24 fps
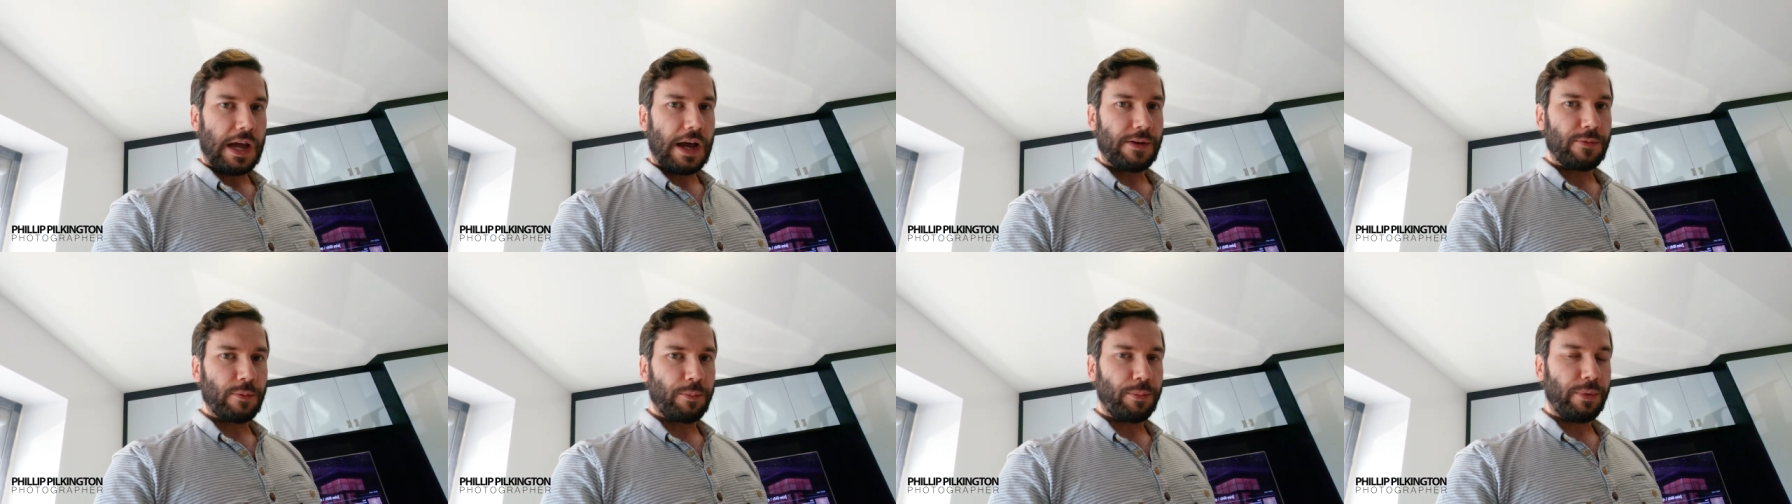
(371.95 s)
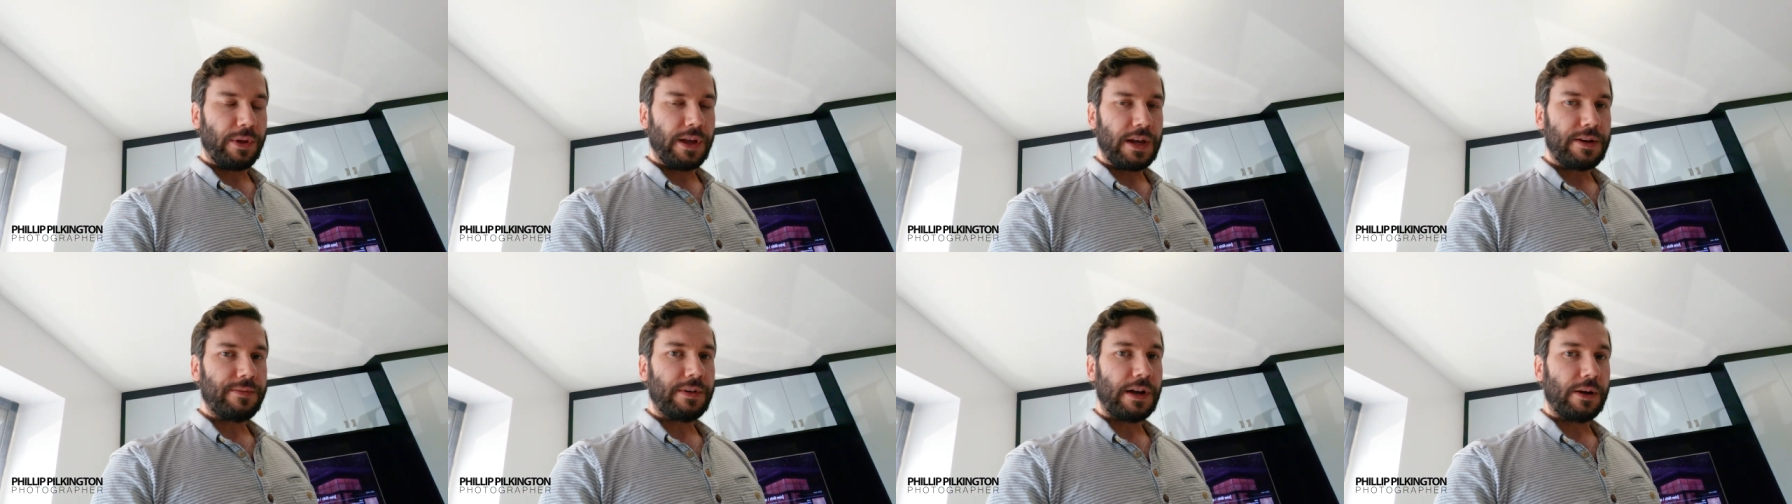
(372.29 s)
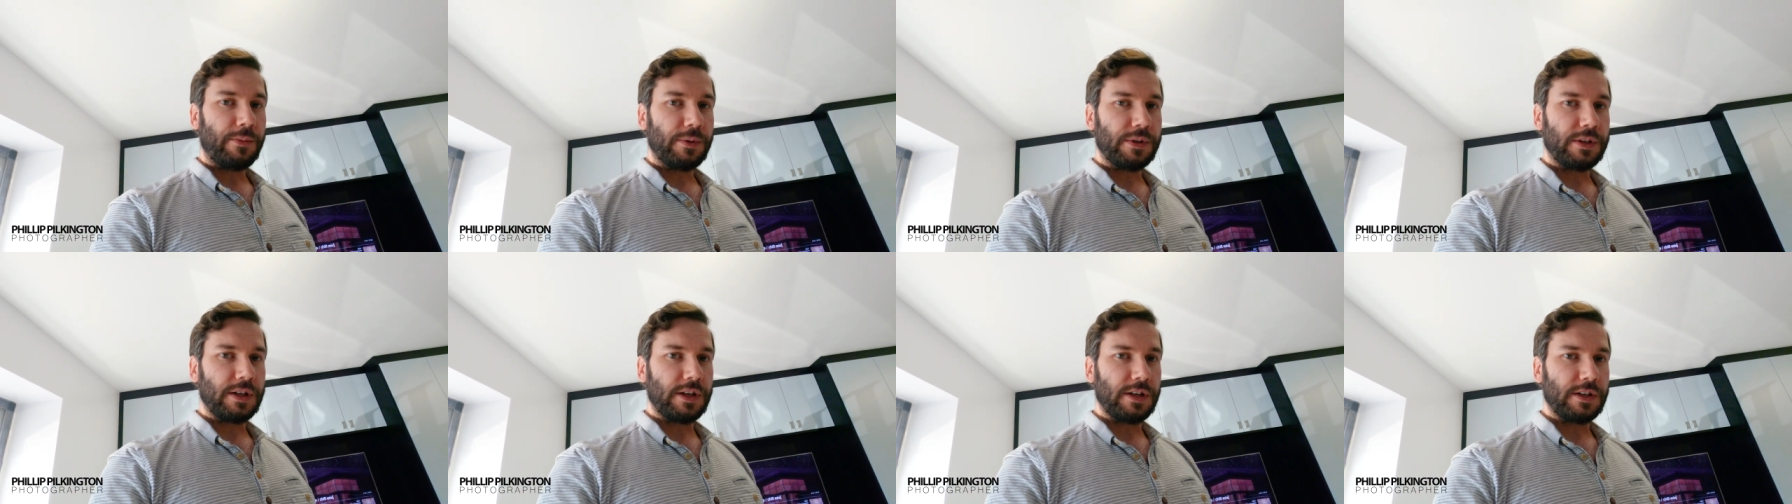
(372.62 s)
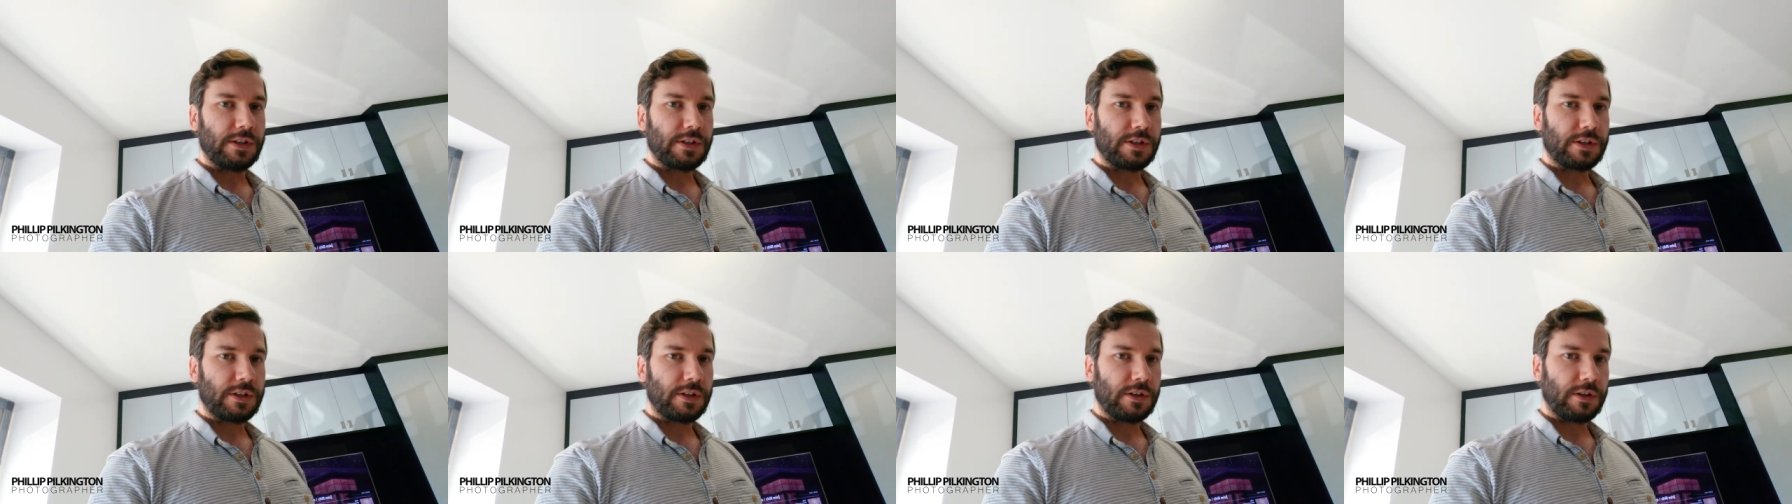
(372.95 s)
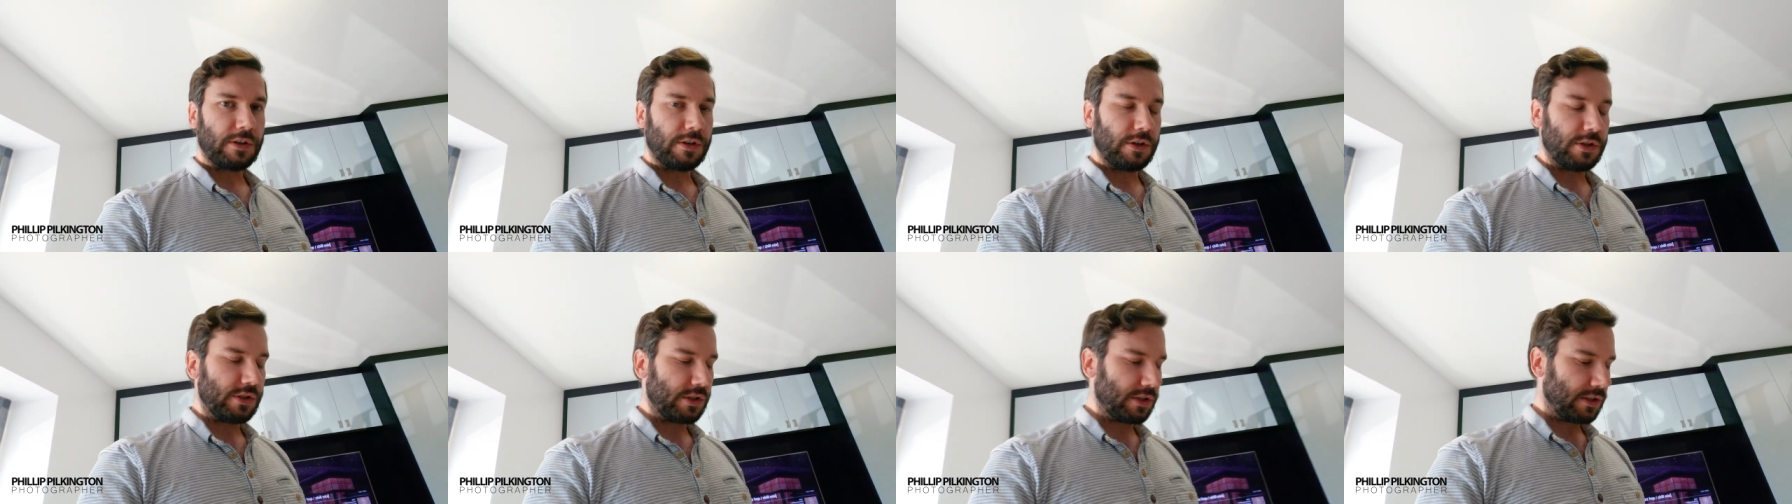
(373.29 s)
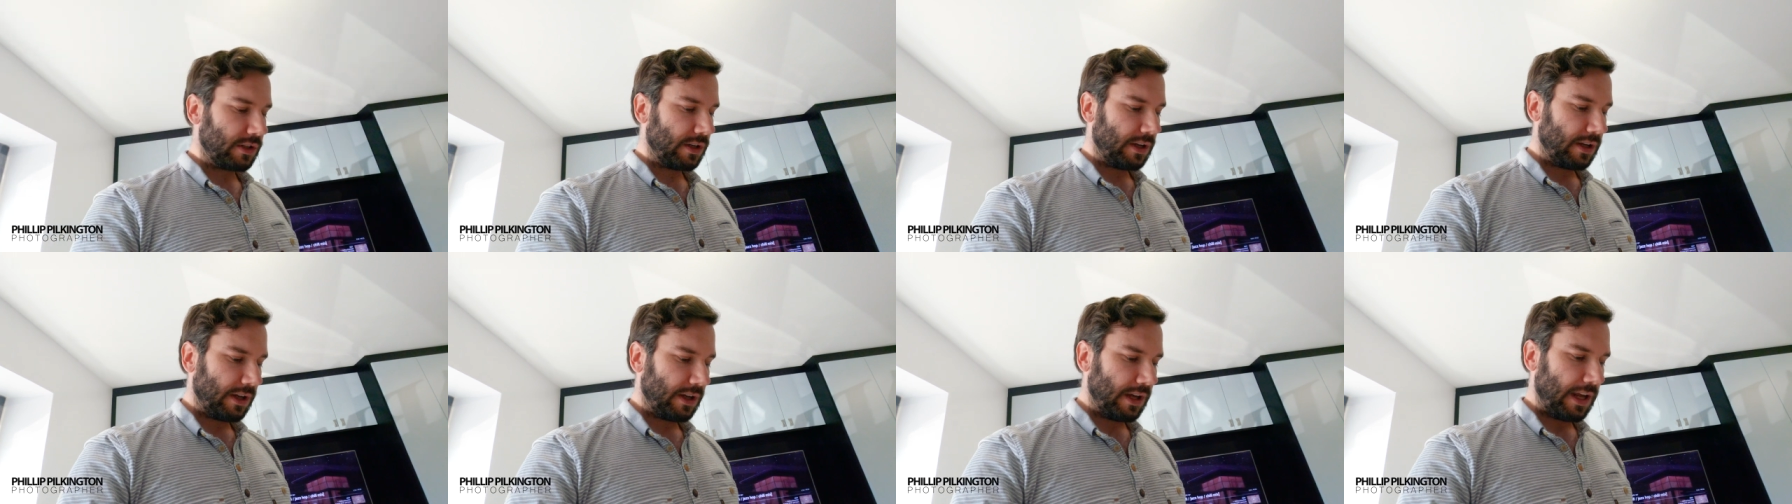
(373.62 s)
have a play around with this because